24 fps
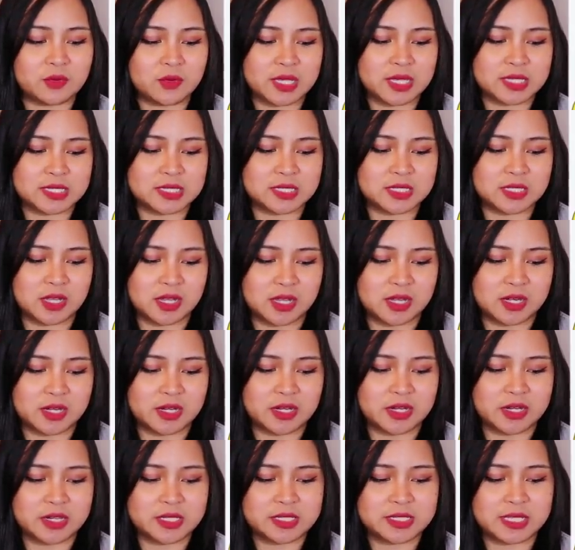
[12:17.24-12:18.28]
US
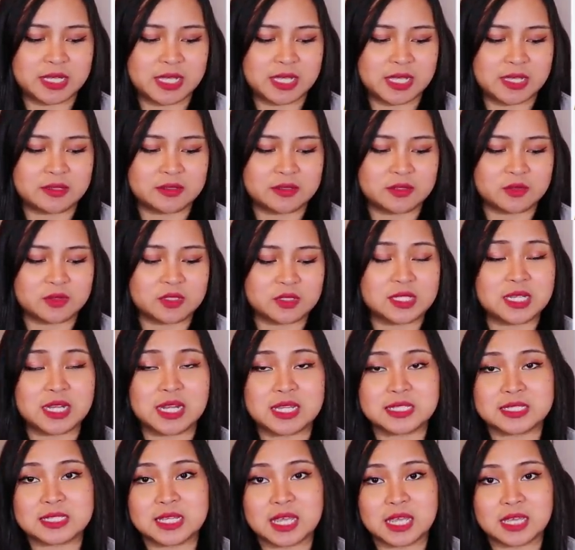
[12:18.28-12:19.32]
dollars. Ayan. So,
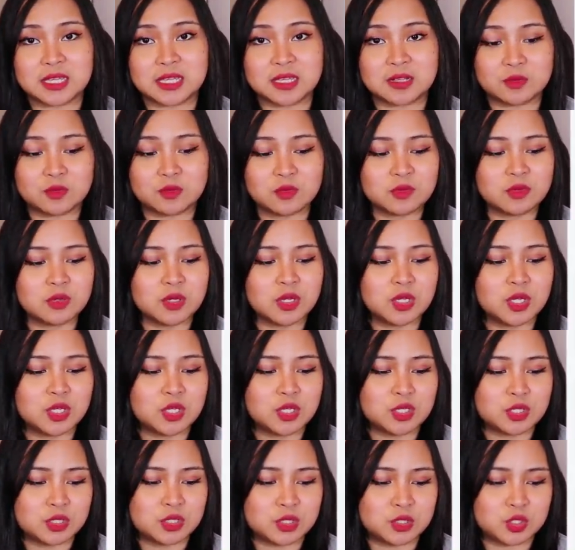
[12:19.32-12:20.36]
sinend sa kanya noong
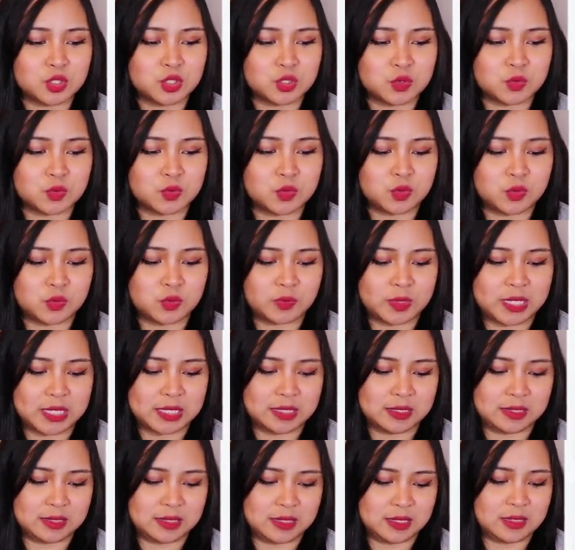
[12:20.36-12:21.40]
June
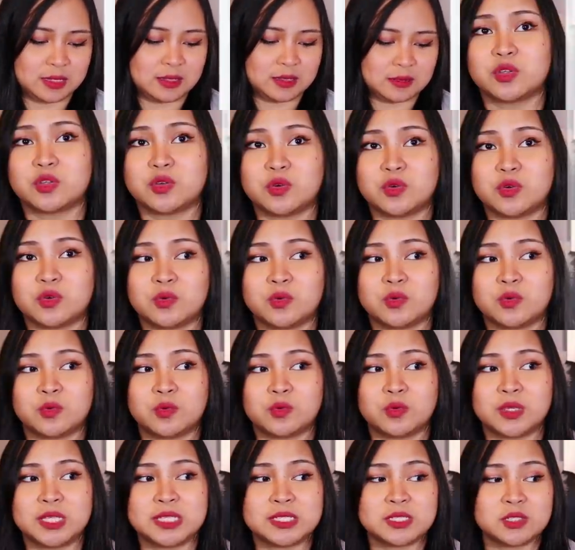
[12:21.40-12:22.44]
20.
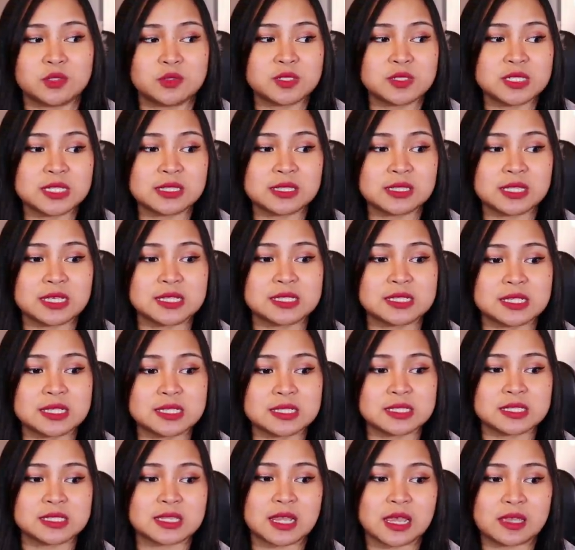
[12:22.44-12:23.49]
So, he's using this
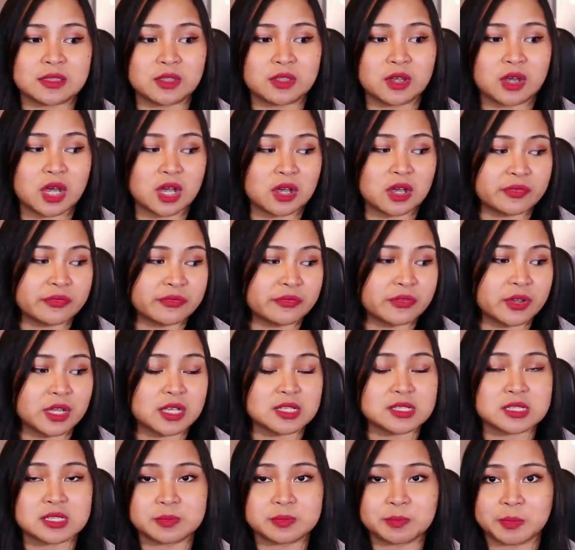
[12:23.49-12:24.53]
instead of
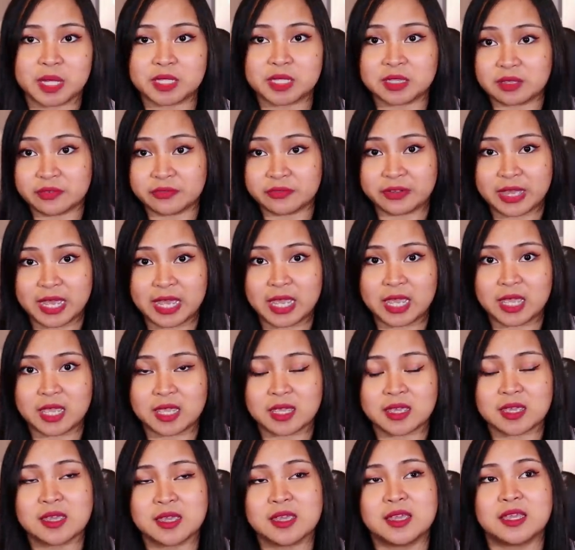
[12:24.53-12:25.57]

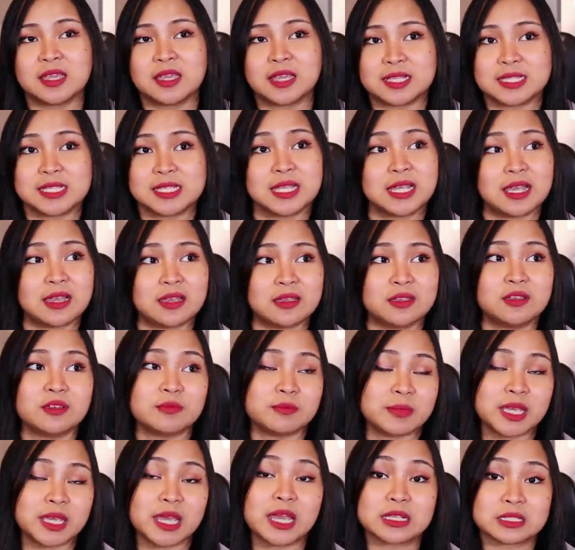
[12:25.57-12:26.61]
Spotify. Kasi nga,
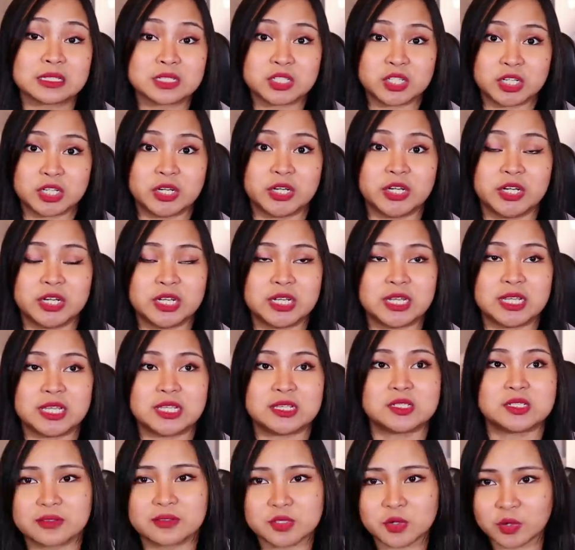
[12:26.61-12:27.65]
yun, may extra
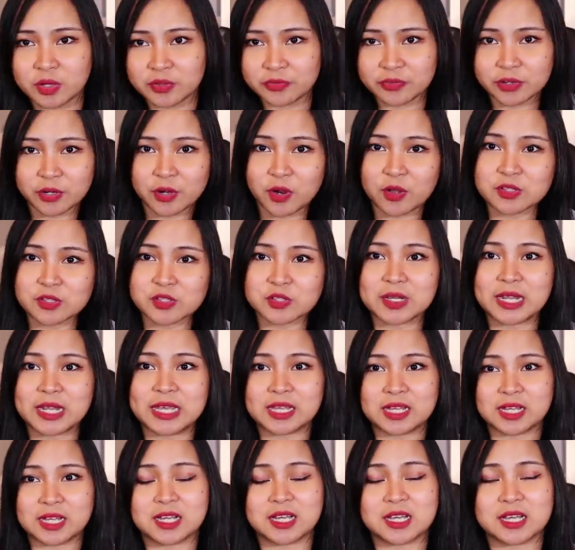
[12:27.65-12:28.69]
earning. So, if you're also
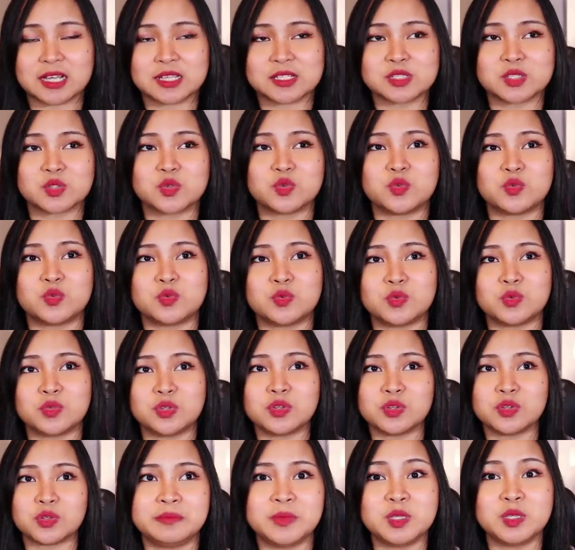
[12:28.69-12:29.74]
like us, who,
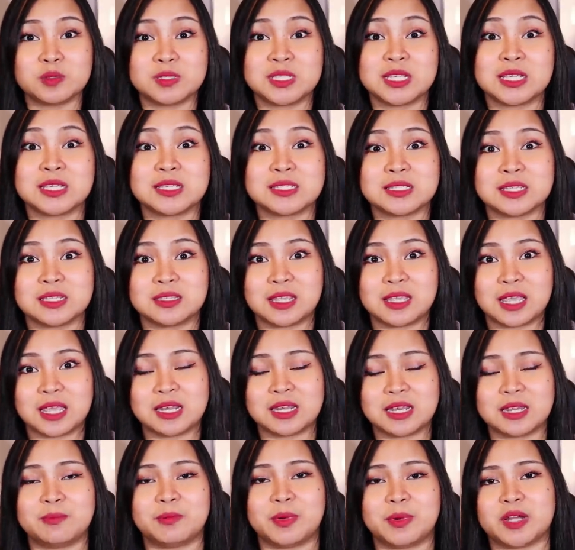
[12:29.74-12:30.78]
you know, music is a
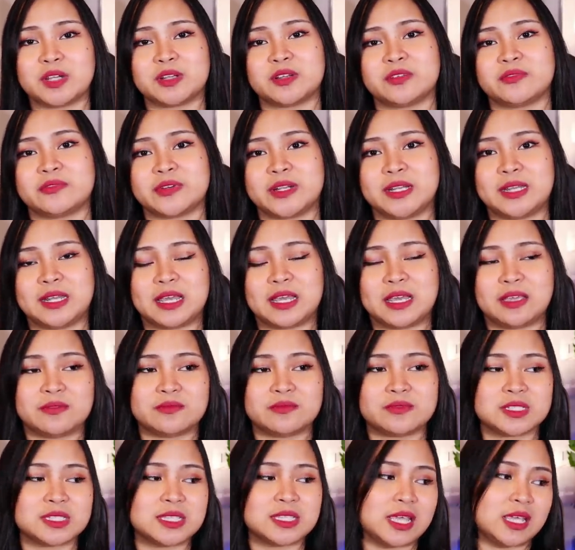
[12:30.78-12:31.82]
daily part of our
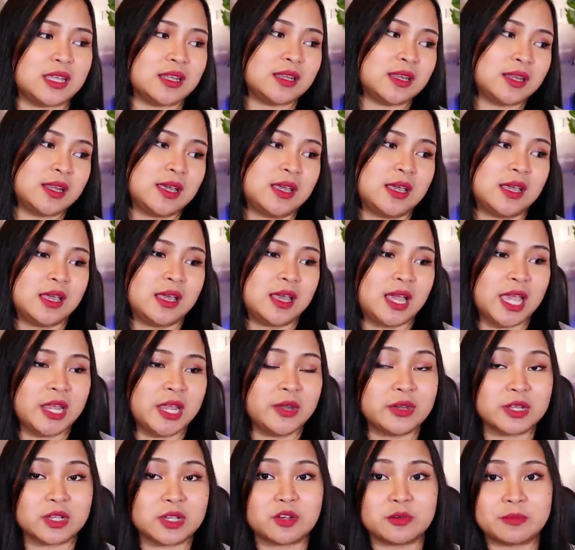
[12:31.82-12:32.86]
lives, then I
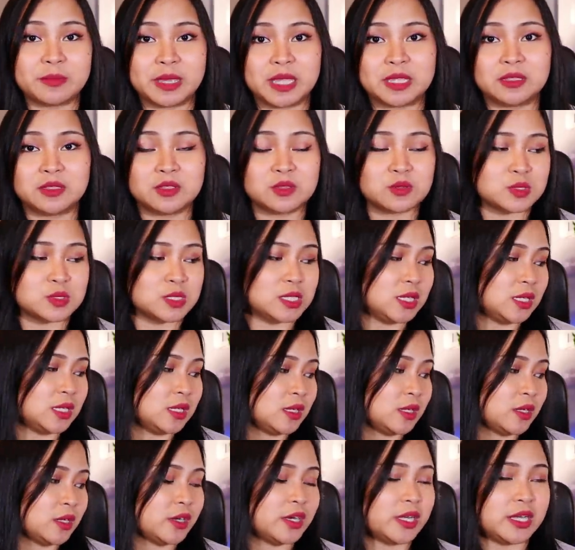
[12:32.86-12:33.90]
recommend
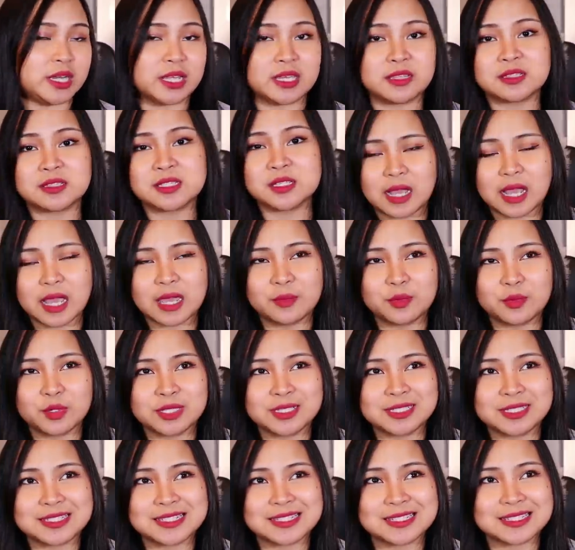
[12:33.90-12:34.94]
using currents. I
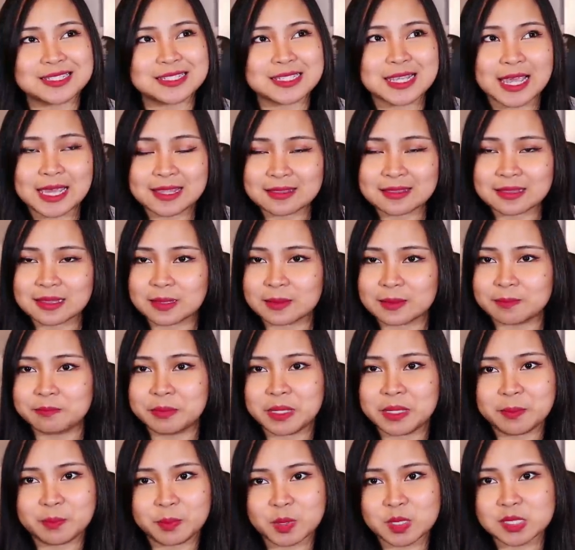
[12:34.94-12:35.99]
would set
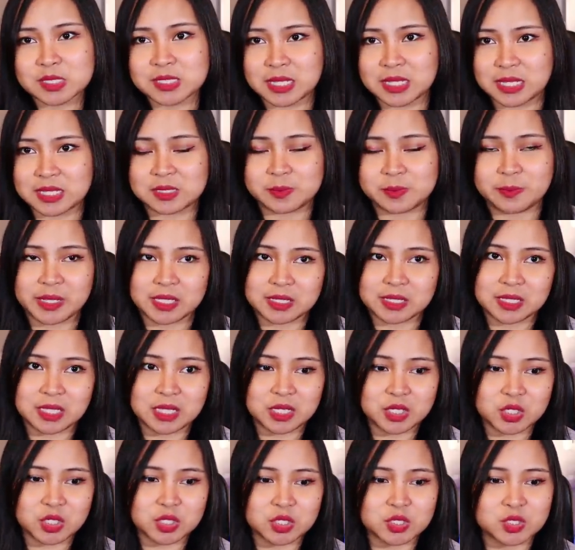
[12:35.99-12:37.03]
people's
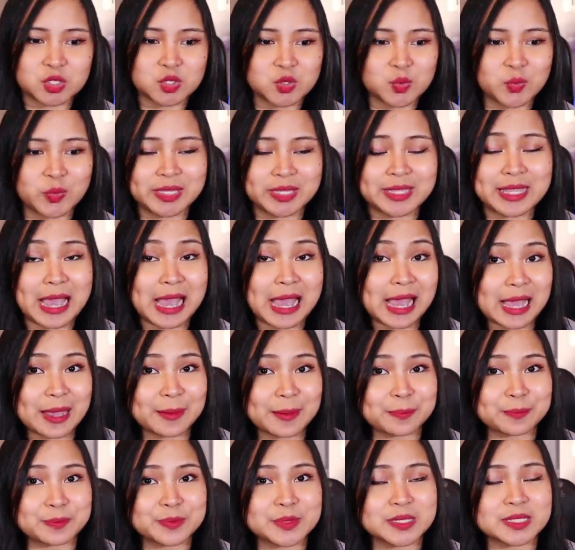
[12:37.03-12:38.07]
expectations with
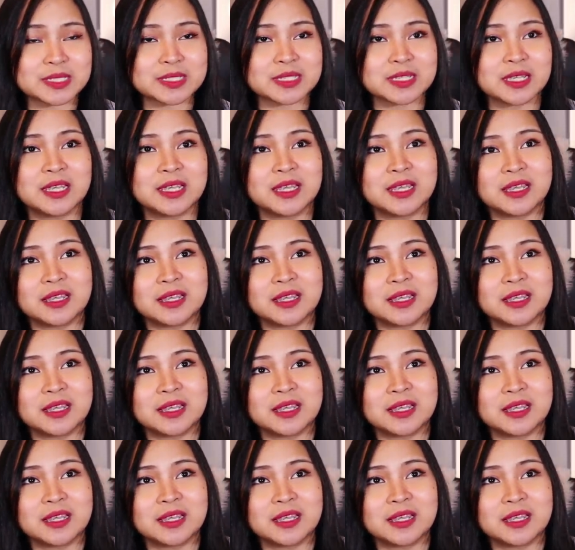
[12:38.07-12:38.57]
apps.